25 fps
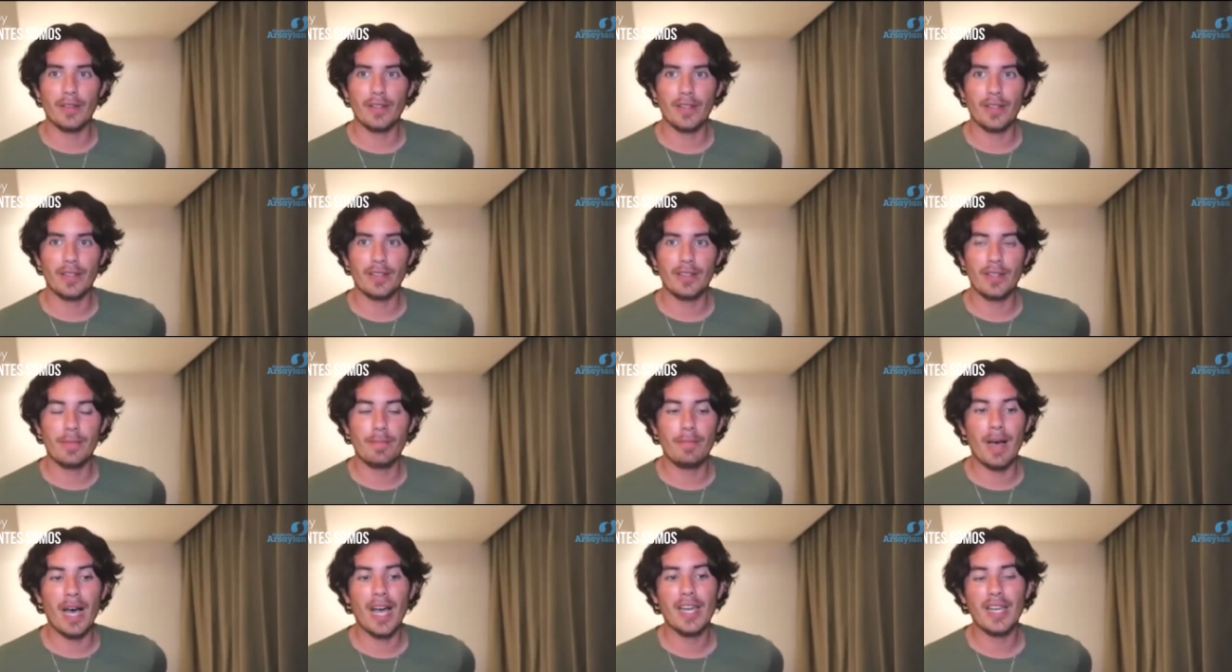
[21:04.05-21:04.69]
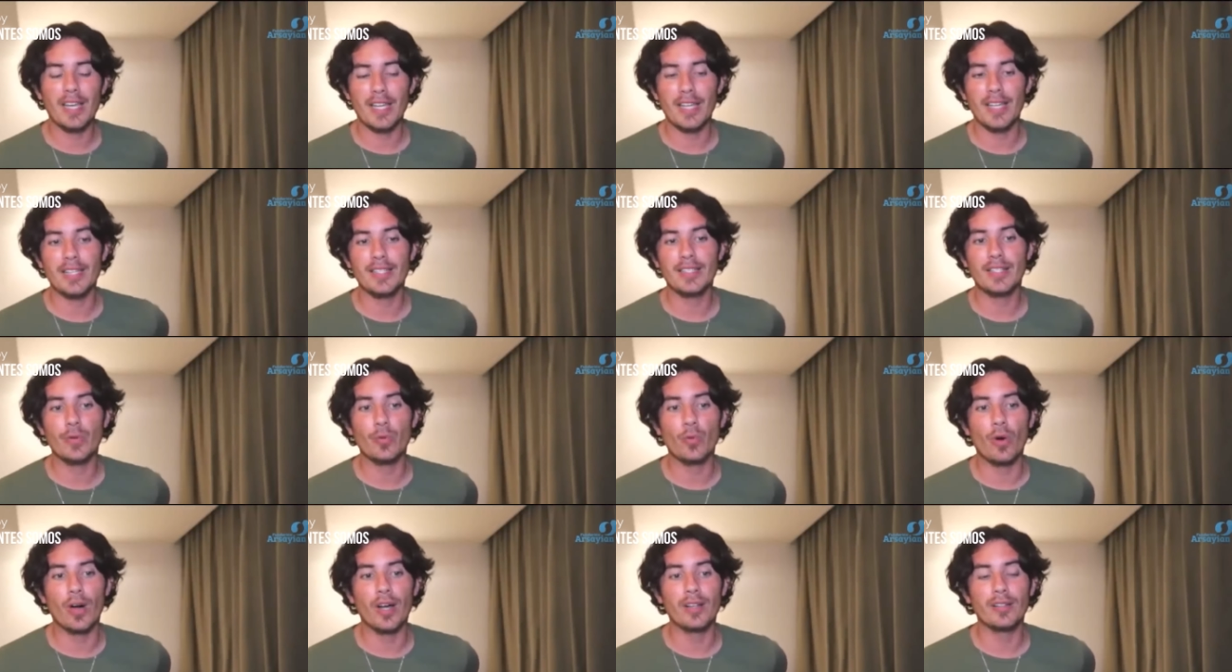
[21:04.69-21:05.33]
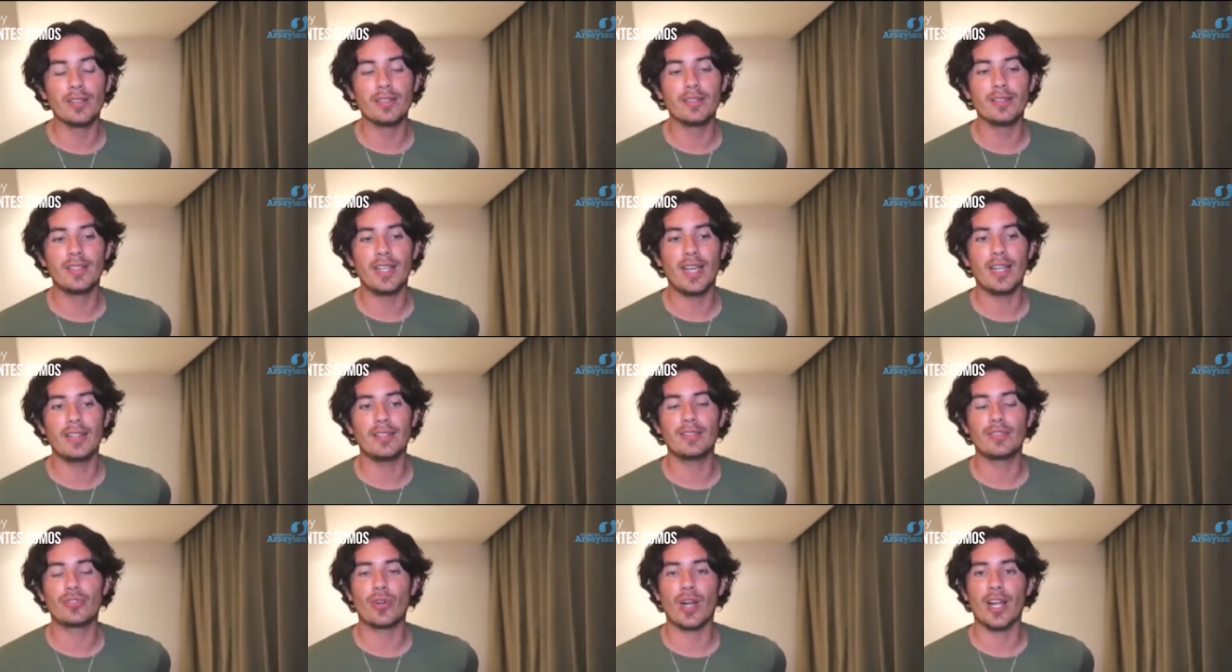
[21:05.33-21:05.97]
The body is the one that
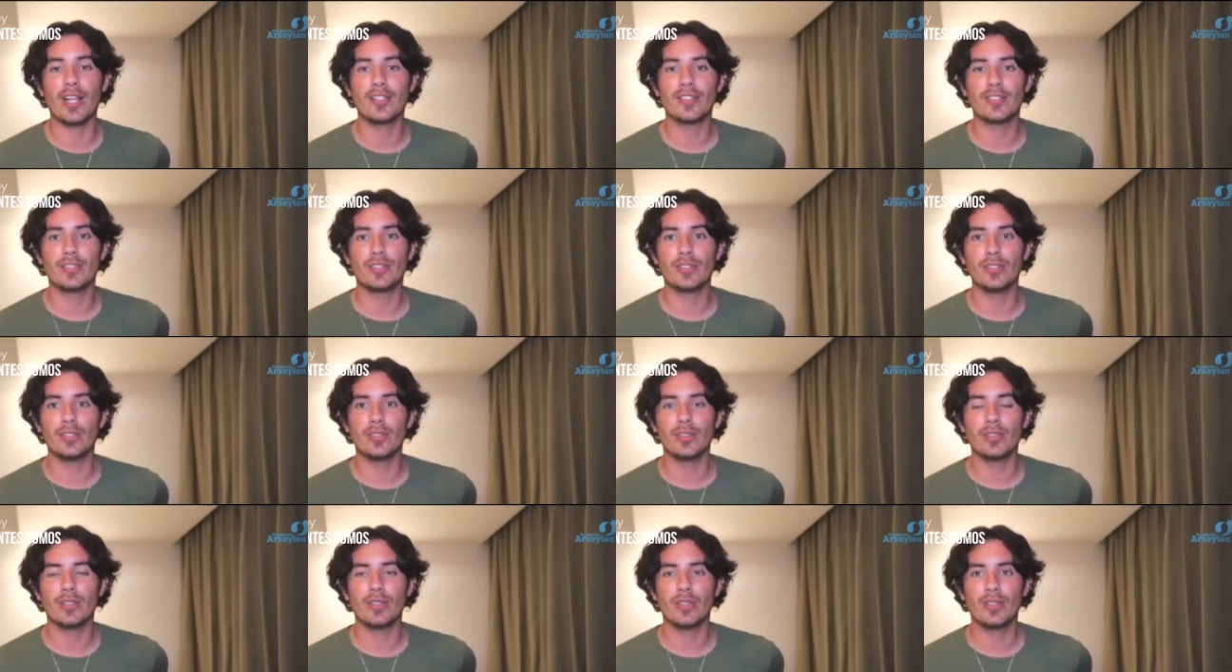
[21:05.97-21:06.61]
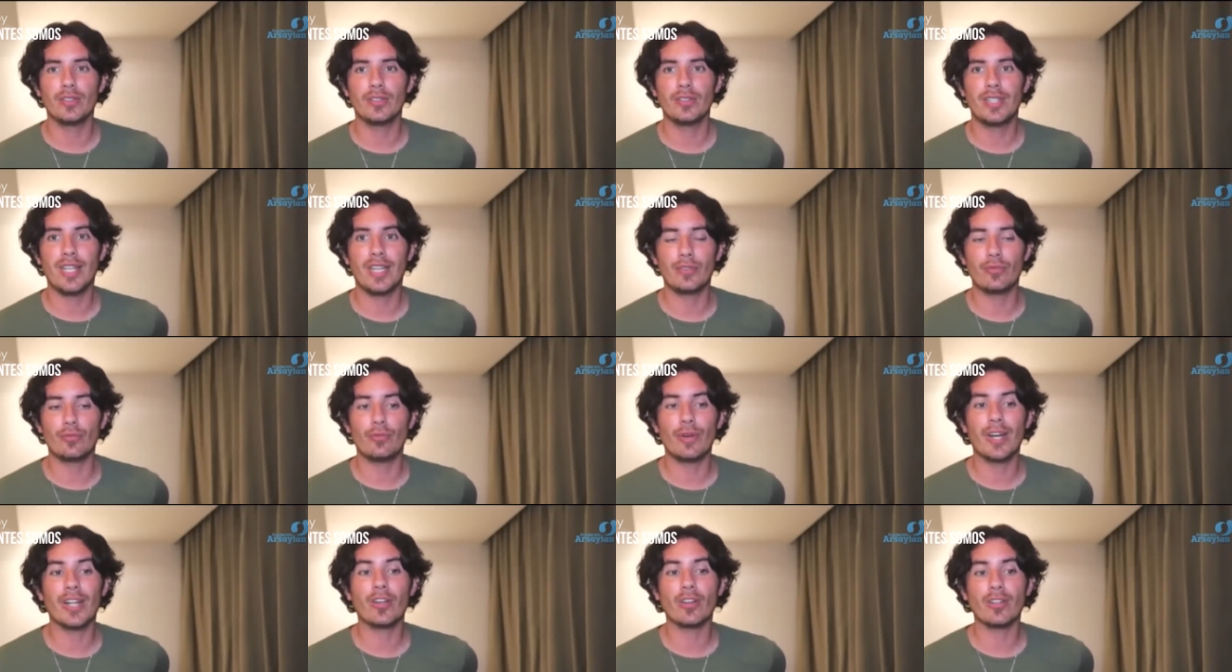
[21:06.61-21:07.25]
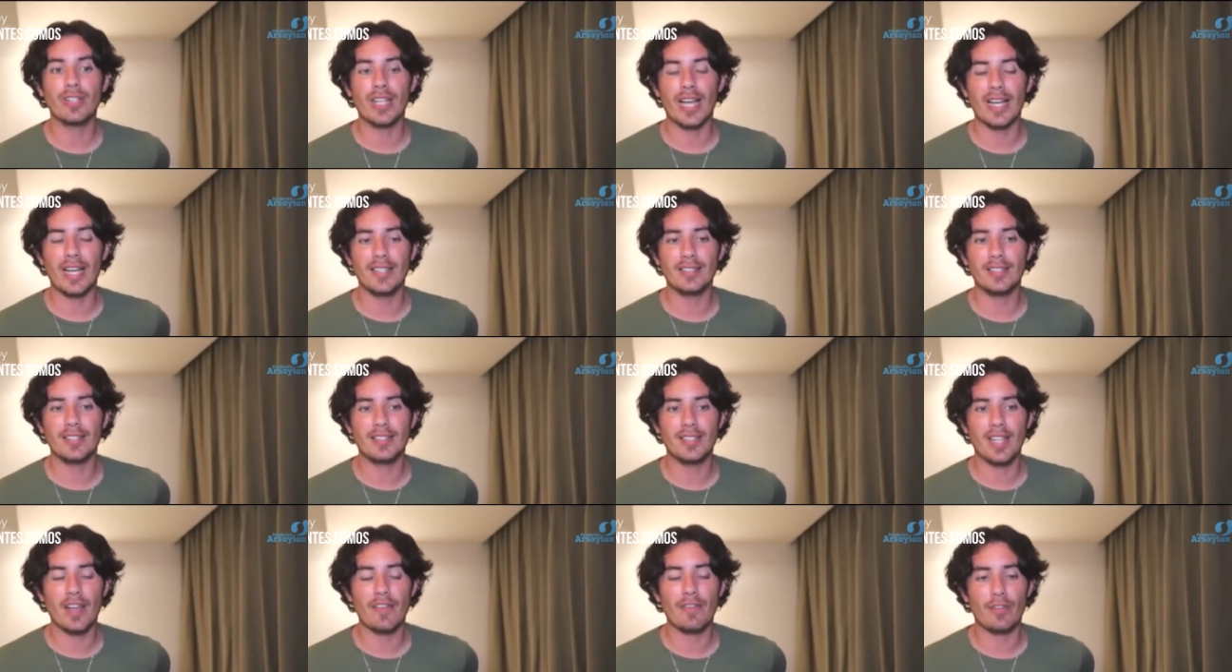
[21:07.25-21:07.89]
tries to that recognize the
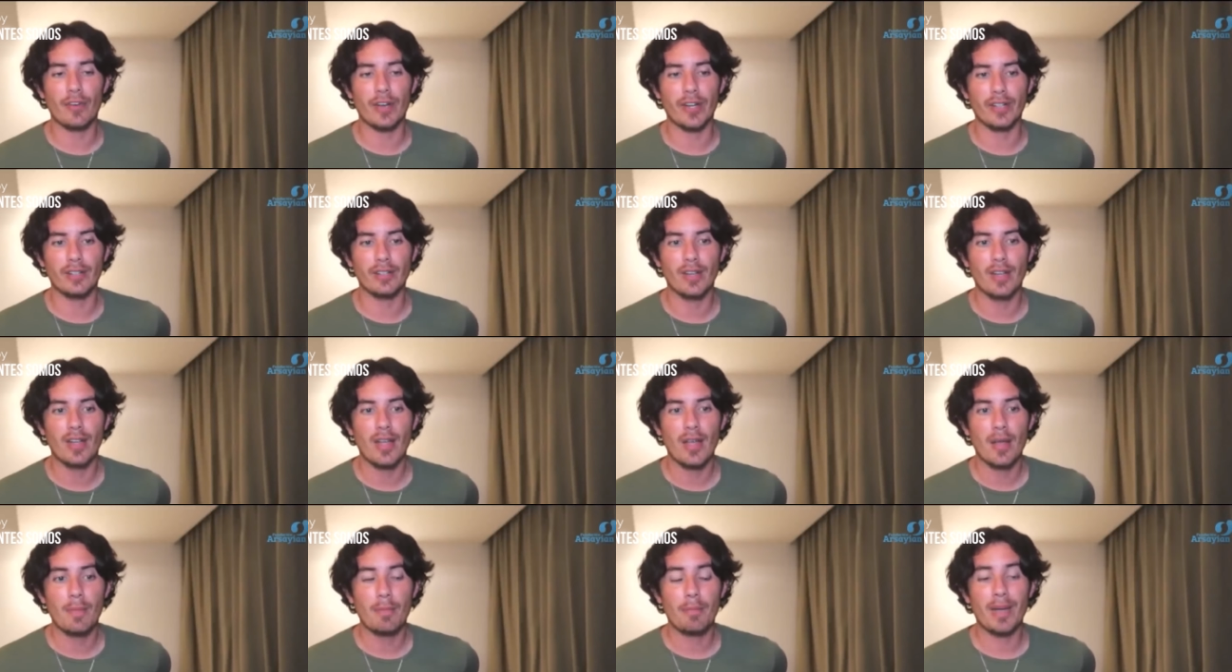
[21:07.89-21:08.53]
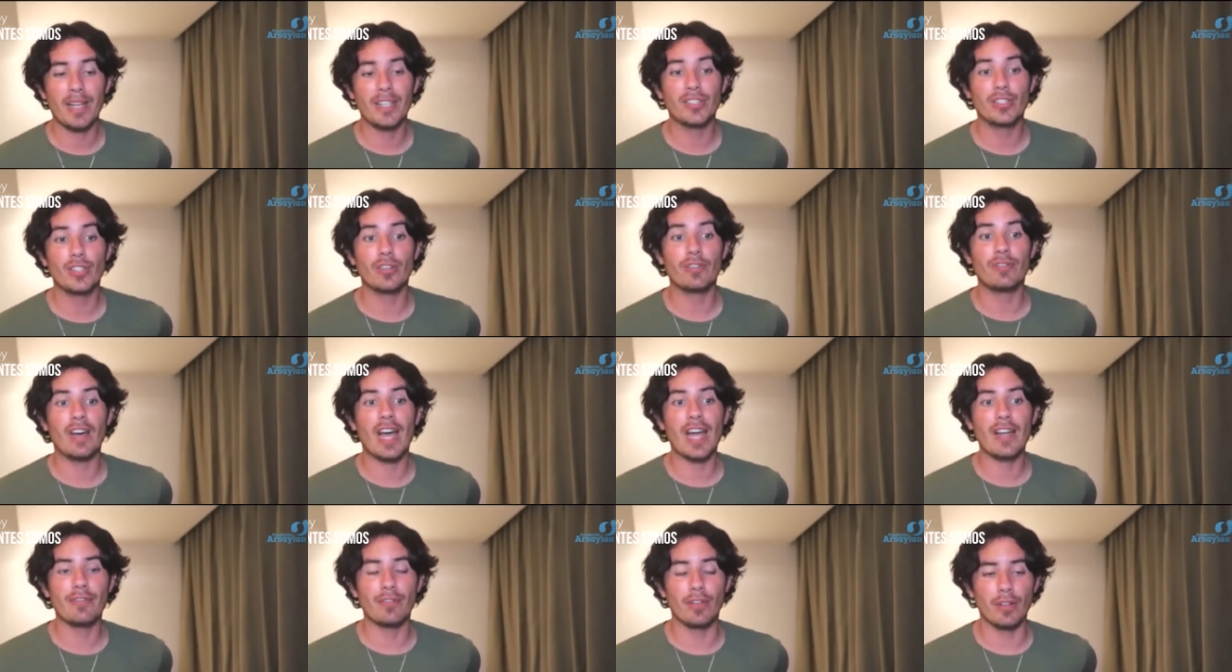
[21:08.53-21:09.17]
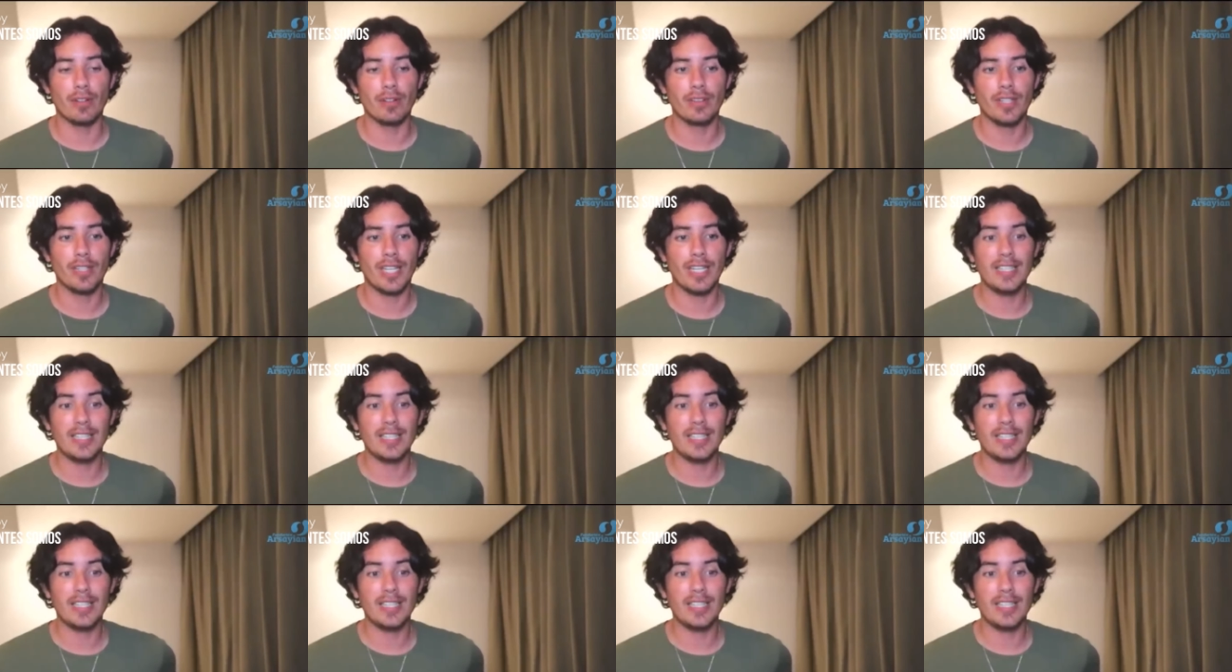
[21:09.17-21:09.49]
suffering by survival.